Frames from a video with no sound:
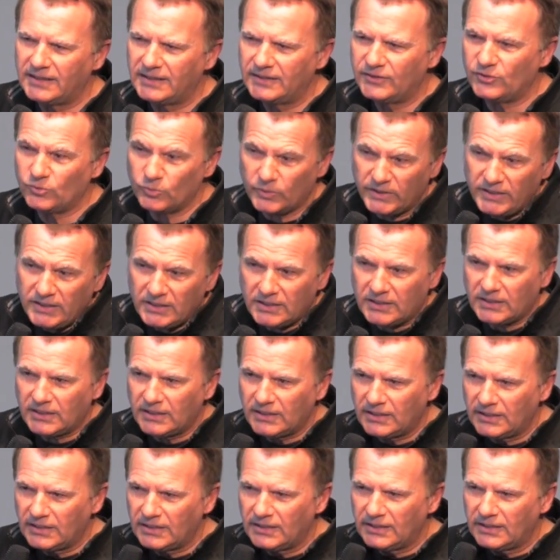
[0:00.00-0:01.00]
The
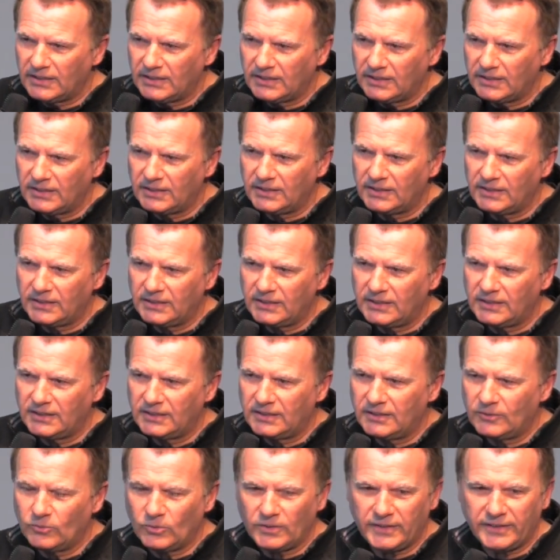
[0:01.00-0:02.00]
week?
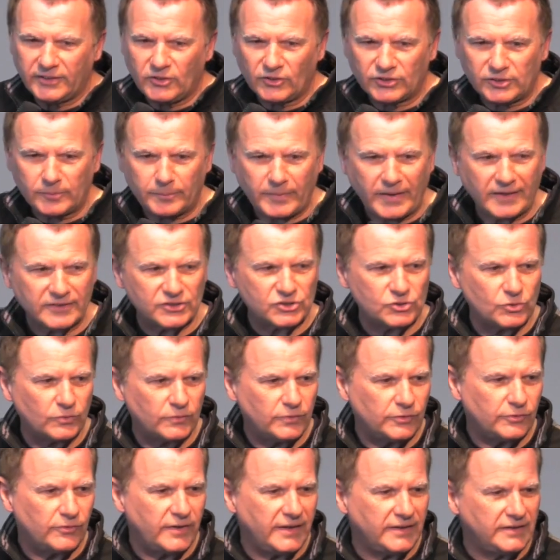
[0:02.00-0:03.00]
Well, they got the
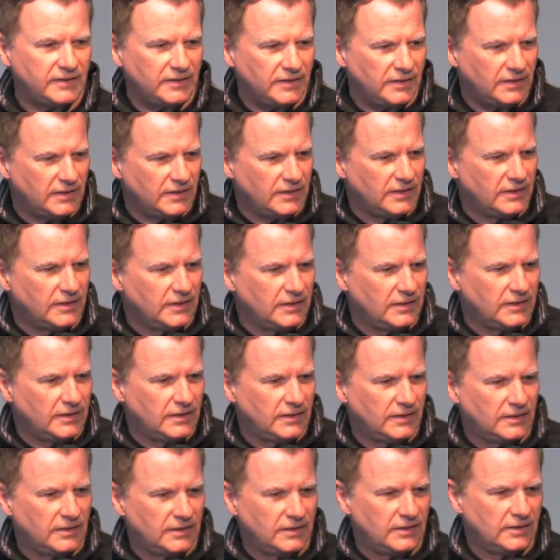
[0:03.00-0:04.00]
Passover ready?
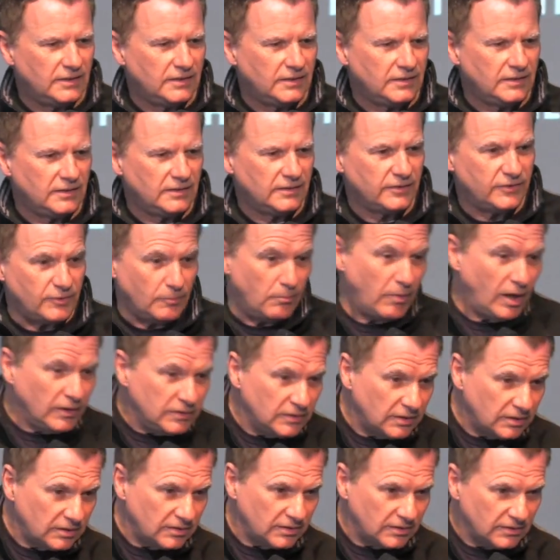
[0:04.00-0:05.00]
The
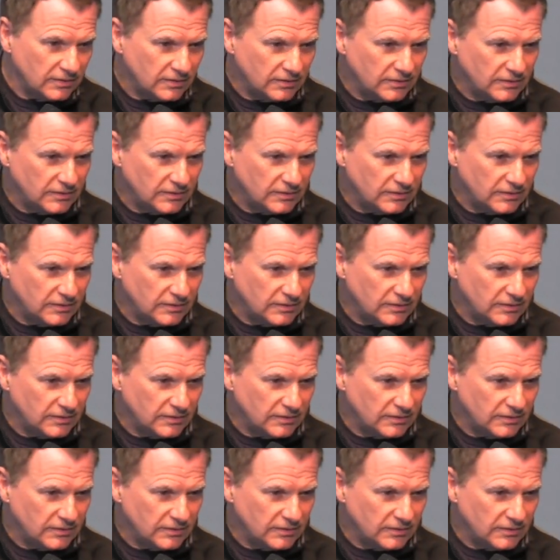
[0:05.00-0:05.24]
month?